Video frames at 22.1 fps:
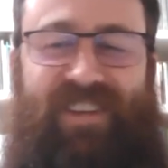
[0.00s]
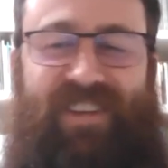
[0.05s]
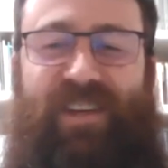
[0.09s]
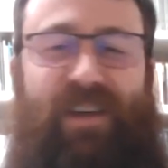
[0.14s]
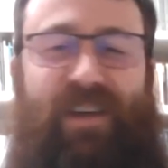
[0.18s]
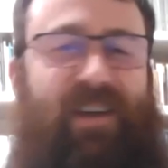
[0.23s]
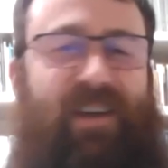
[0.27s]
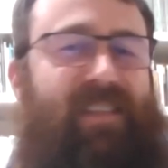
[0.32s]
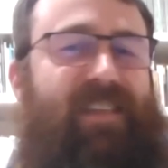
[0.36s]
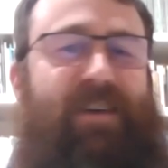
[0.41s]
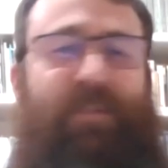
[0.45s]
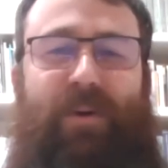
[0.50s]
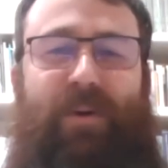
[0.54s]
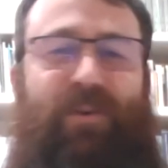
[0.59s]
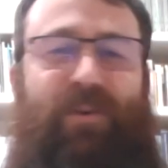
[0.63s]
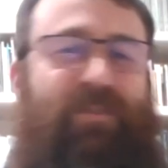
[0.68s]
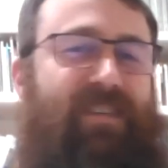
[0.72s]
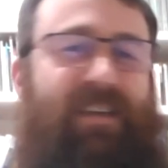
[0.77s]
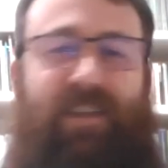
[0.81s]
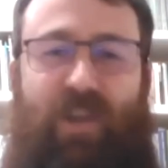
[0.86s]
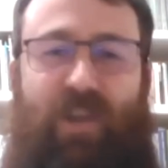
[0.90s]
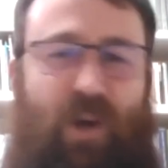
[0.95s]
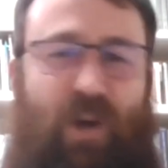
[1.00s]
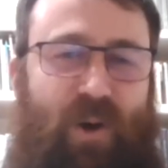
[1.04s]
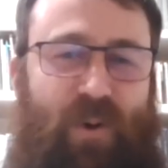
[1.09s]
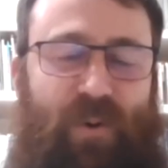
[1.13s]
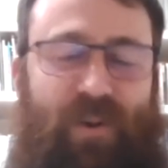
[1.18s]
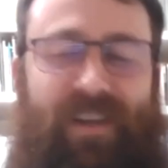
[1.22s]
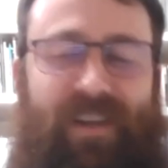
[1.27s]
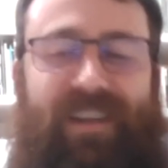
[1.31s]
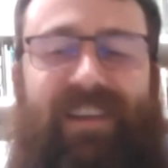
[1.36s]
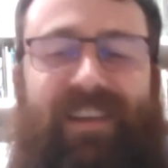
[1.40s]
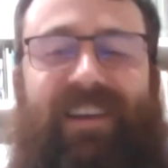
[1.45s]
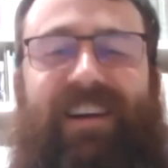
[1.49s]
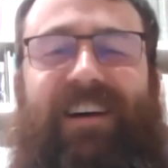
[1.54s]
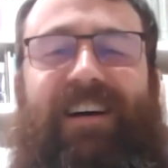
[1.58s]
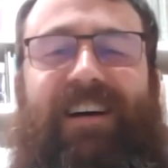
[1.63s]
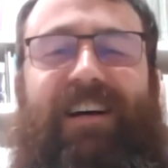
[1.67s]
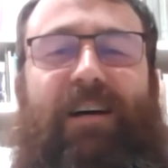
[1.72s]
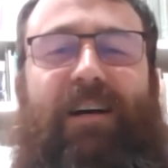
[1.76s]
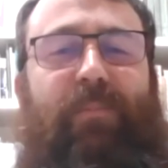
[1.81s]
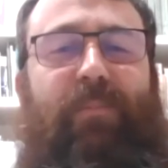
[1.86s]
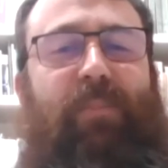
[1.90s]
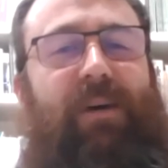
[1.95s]
and they both said no.
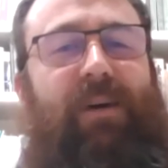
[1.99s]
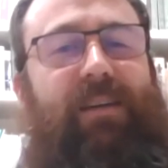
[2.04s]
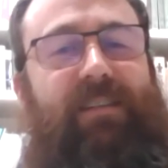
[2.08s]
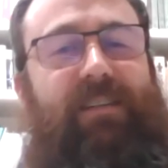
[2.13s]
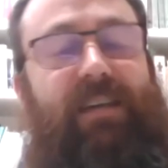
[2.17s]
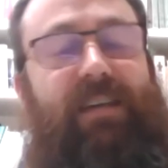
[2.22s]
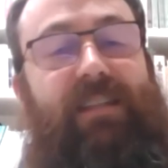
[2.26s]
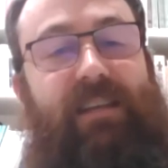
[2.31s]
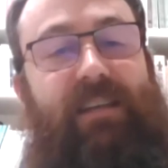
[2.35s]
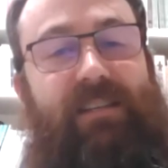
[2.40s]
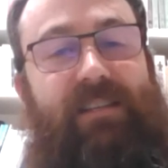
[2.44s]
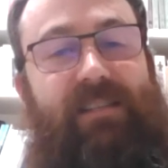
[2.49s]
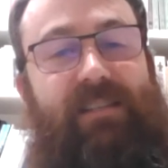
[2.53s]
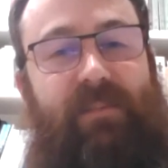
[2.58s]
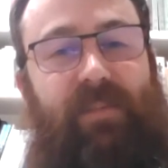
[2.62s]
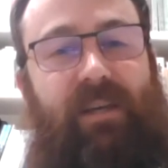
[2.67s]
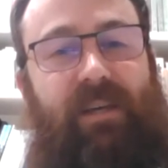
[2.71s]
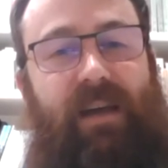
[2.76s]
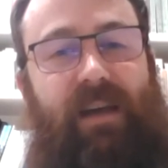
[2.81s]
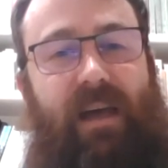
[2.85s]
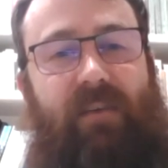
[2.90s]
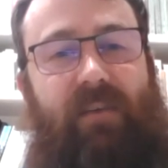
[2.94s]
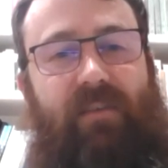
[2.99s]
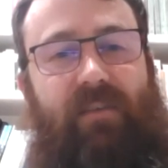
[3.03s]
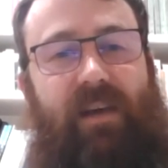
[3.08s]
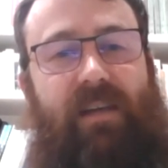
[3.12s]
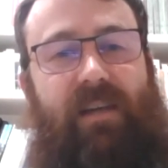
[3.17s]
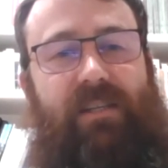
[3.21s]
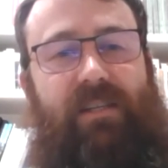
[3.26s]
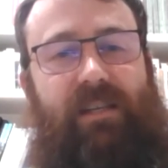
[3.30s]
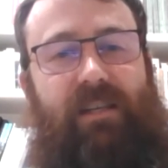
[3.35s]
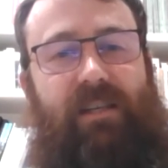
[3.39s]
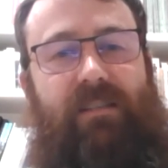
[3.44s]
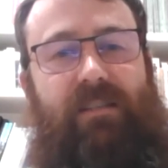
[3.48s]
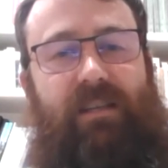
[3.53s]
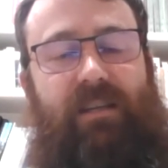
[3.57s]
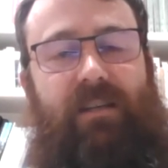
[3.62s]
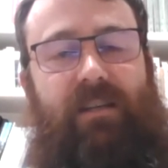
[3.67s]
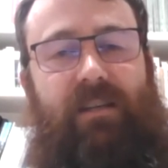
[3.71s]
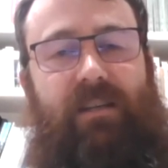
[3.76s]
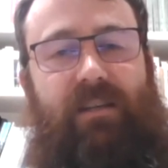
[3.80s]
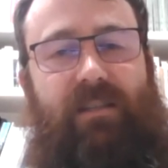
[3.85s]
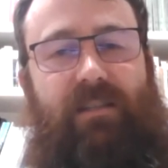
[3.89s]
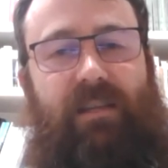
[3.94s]
Uh, But yeah, that's something I haven't actually
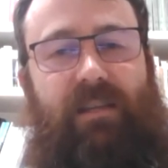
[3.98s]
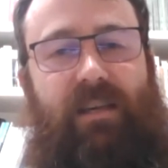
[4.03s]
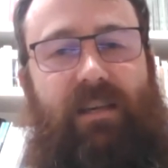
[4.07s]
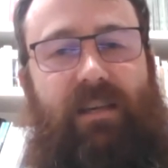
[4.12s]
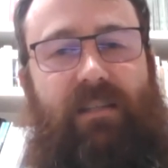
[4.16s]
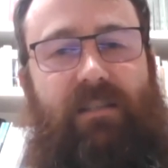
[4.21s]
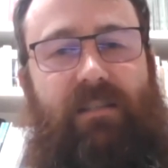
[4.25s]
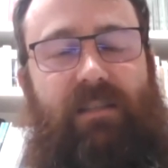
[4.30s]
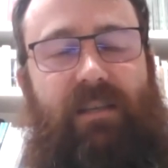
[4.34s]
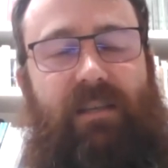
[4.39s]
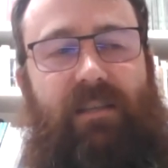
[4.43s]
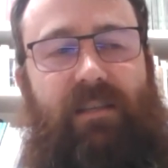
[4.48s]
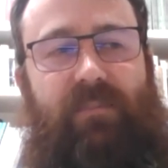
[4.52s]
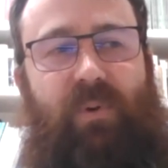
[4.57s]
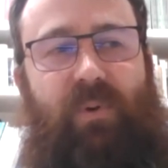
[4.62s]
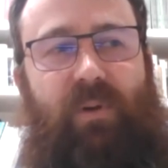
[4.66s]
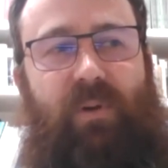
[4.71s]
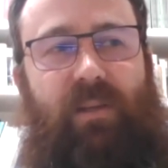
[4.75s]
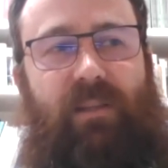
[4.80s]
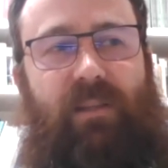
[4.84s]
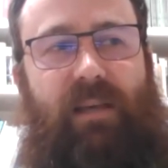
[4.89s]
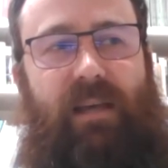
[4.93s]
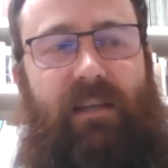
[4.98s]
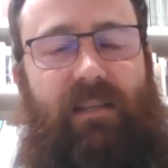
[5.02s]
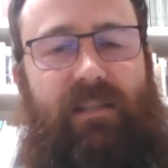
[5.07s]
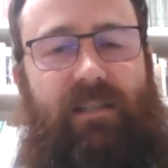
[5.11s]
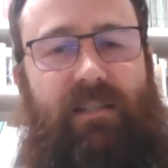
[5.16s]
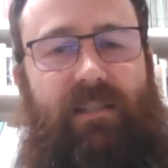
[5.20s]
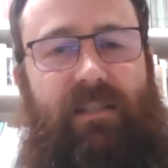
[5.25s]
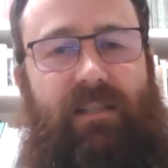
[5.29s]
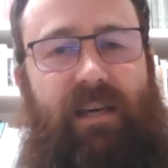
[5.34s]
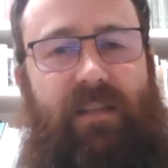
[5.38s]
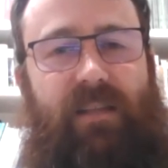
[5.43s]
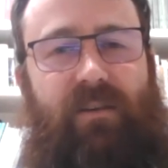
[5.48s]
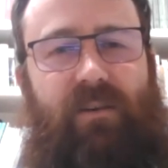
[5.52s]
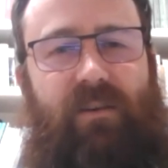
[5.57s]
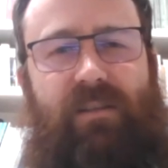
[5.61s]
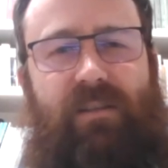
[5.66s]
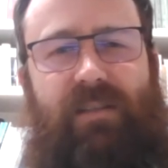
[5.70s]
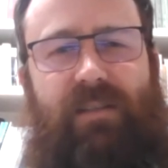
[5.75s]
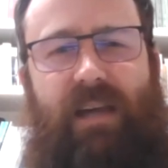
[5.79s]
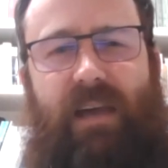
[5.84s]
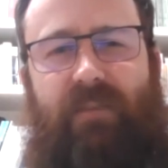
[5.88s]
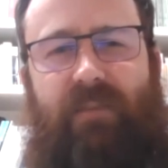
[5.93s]
considered is is is putting that list together
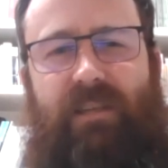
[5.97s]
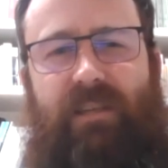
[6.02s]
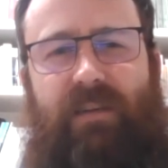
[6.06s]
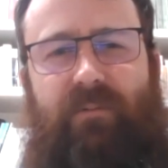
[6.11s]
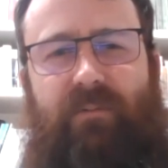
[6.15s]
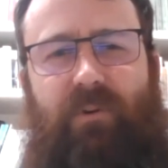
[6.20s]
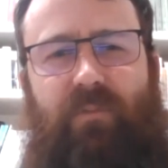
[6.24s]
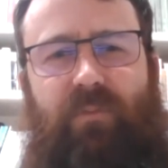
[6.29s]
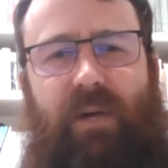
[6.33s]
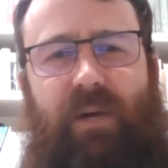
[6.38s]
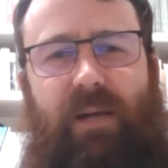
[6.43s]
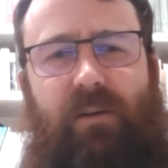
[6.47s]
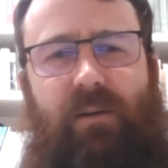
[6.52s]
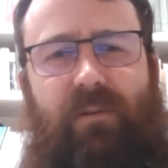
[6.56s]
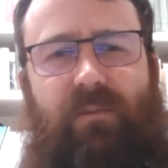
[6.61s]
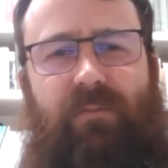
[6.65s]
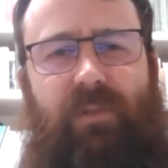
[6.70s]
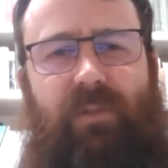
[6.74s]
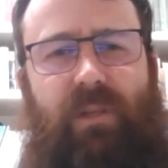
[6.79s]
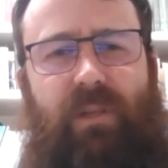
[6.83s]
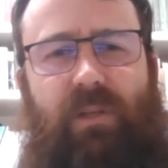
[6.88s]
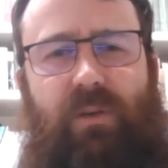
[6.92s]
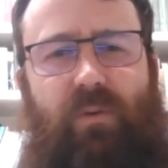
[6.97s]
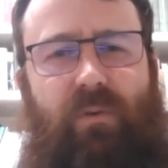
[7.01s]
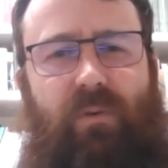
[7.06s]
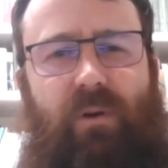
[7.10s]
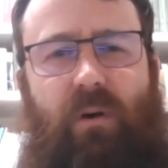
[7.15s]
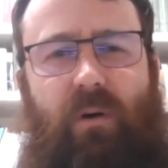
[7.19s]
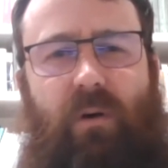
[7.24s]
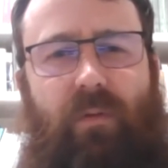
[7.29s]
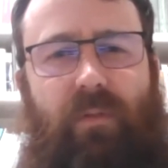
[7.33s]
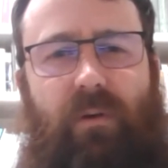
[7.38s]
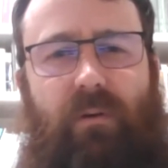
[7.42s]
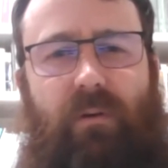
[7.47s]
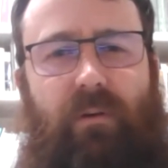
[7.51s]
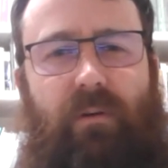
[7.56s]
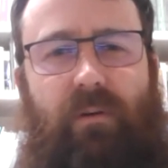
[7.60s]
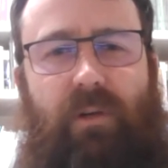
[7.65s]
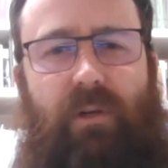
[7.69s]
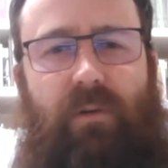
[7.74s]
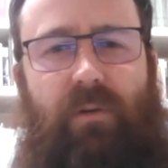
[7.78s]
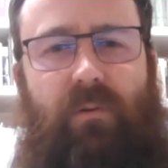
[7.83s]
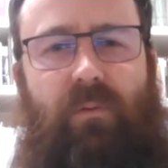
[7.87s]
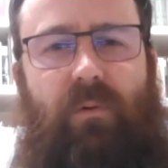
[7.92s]
because I have several records for the Yukon that are
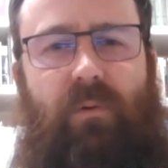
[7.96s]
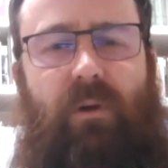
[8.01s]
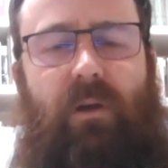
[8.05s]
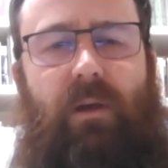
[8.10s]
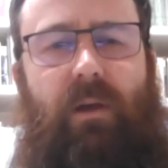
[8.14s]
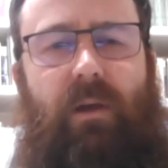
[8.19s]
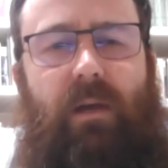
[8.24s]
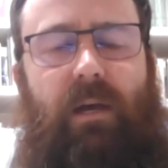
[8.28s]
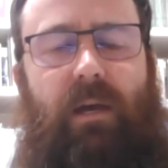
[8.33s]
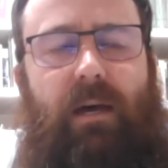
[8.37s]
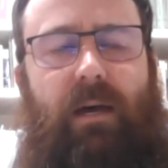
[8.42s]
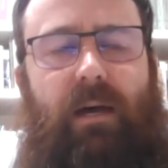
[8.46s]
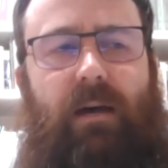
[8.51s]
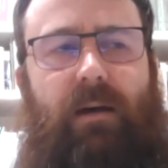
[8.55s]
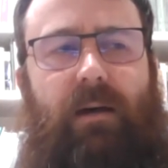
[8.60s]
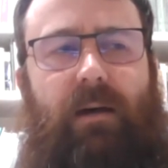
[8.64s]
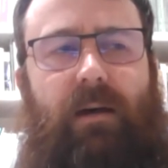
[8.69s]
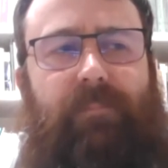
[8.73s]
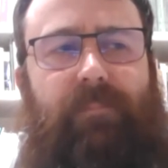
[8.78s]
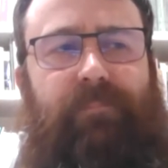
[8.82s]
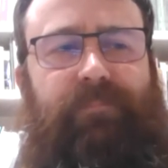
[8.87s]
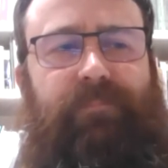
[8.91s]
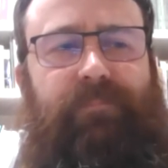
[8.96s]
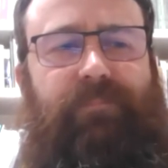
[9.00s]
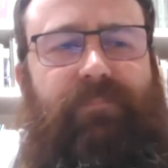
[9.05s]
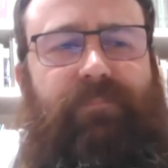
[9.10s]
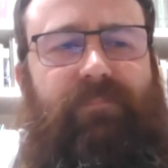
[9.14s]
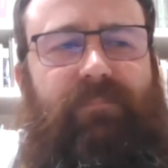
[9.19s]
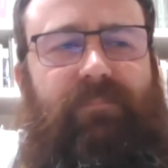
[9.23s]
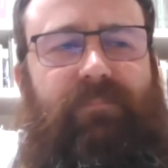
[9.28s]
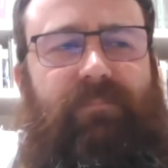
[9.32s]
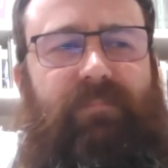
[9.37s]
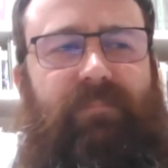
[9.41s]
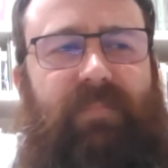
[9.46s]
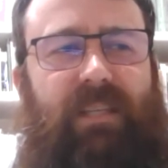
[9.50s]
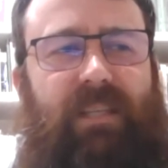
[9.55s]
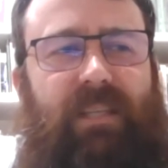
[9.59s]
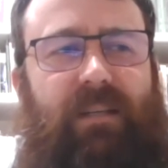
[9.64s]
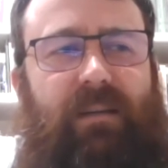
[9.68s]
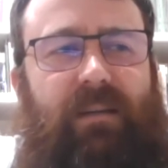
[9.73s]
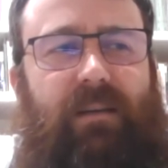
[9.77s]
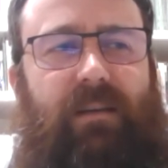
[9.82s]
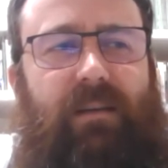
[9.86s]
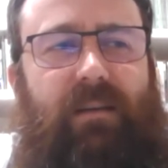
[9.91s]
new, um,
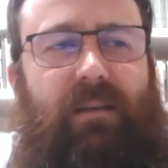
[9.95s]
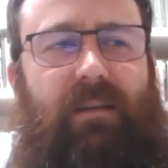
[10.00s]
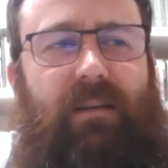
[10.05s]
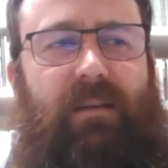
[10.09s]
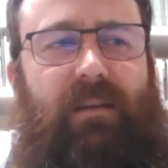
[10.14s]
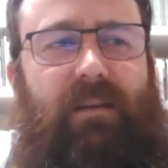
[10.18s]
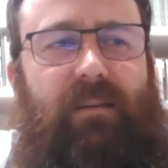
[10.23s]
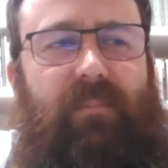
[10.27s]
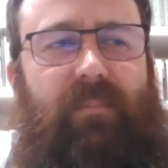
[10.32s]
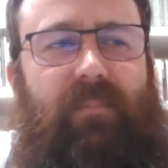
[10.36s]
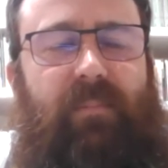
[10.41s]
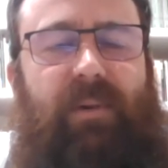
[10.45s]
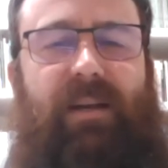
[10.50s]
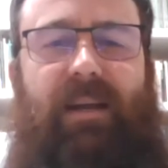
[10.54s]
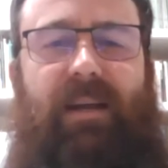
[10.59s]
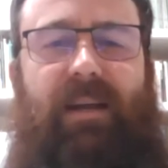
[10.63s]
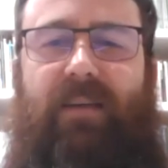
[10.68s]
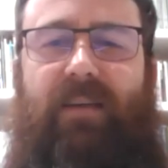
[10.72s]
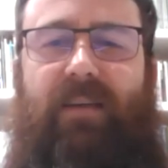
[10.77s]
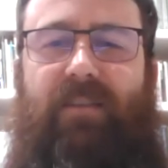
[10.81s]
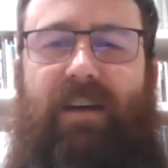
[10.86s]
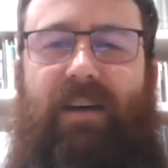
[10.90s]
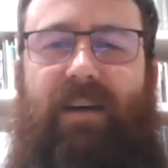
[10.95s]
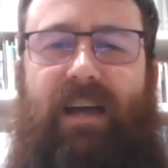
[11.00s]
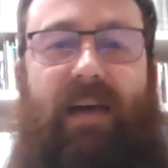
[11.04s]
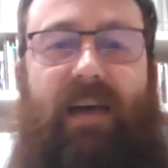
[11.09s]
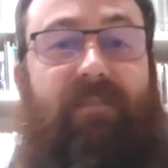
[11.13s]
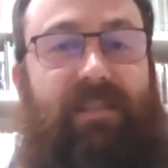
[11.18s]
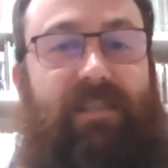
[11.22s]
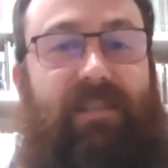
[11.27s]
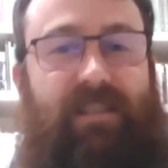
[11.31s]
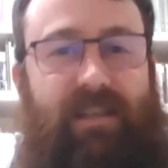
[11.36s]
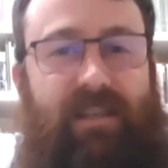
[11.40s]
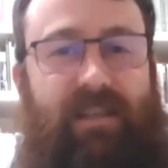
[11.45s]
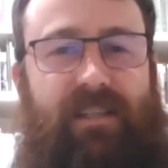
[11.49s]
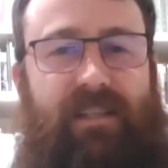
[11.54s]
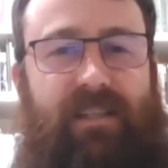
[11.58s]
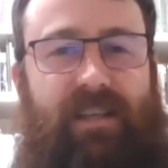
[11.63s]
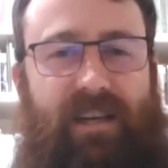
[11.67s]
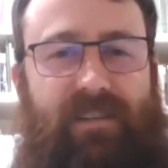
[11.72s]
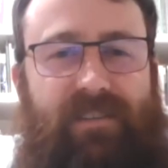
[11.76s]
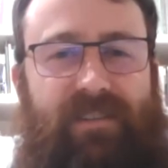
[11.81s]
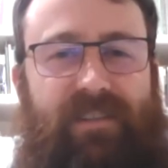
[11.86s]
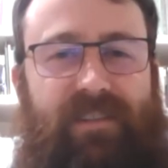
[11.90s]
but I have I haven't done it
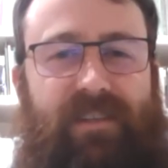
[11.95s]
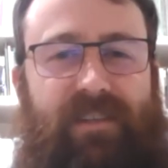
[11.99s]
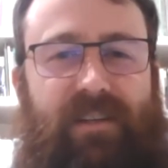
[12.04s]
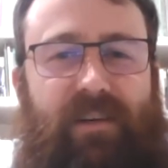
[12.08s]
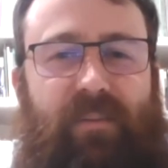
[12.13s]
yet.